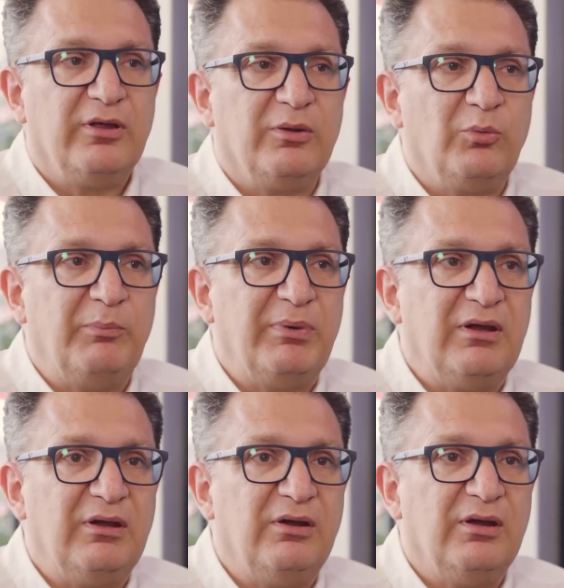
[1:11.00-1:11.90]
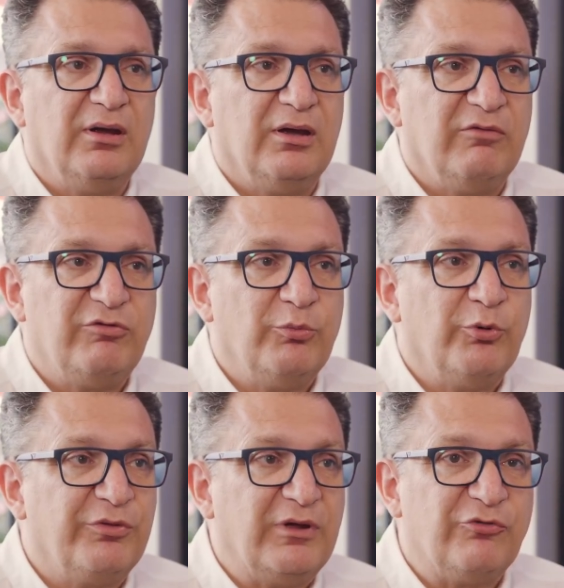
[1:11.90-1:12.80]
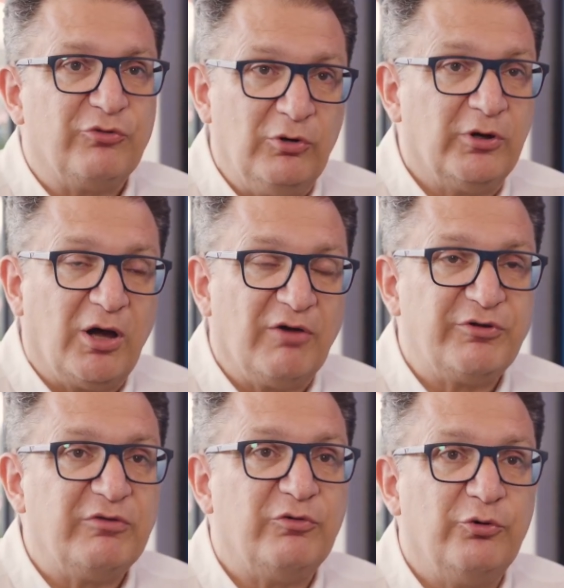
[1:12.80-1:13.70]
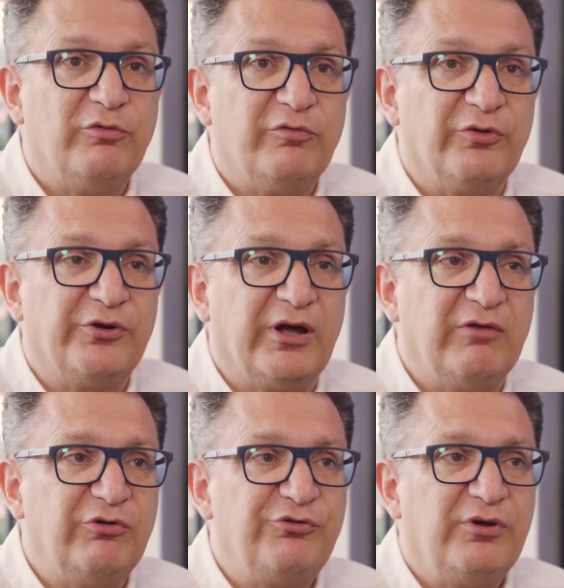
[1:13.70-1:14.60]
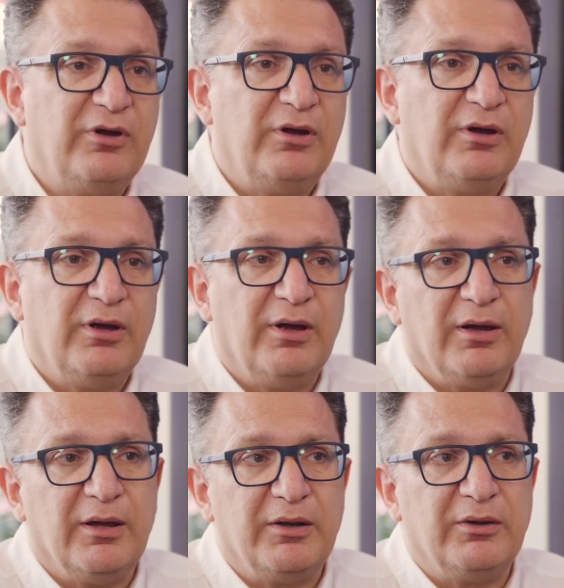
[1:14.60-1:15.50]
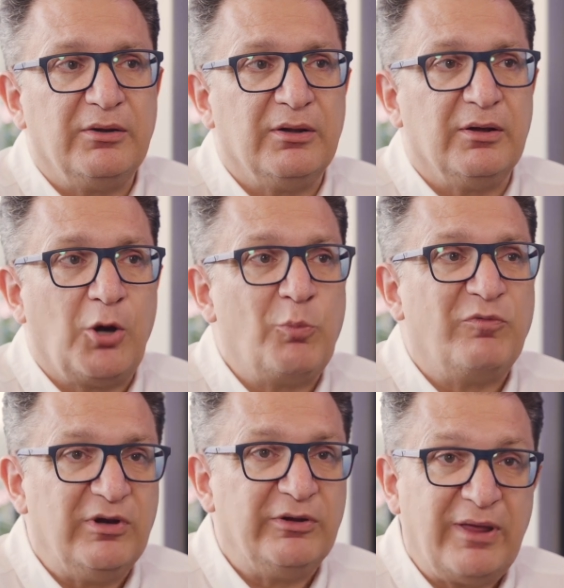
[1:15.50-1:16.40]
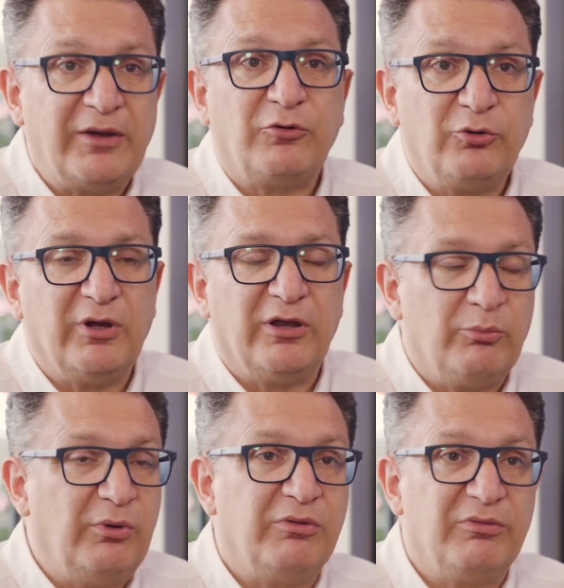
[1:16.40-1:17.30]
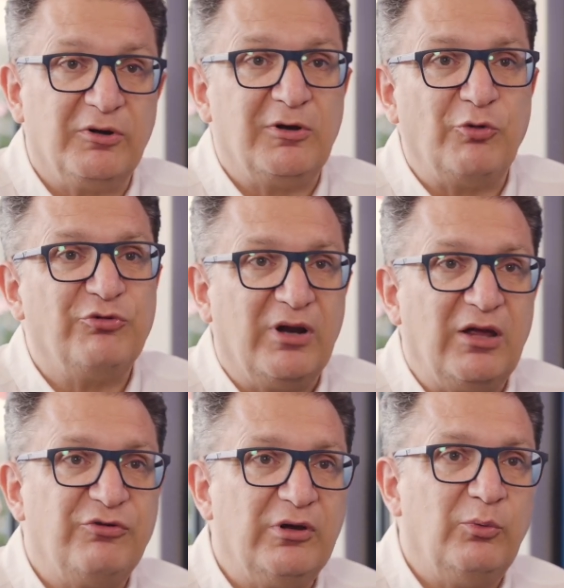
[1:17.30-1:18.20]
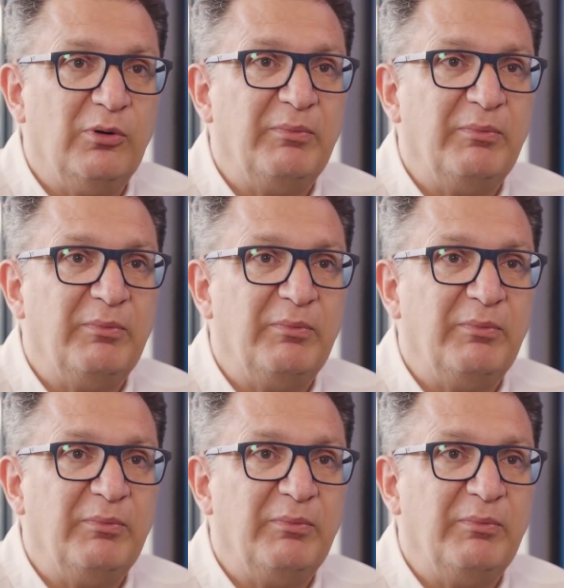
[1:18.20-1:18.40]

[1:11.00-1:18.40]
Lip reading: There will be a few more things to look after for the drivers. And hopefully that, together with the closer racing, will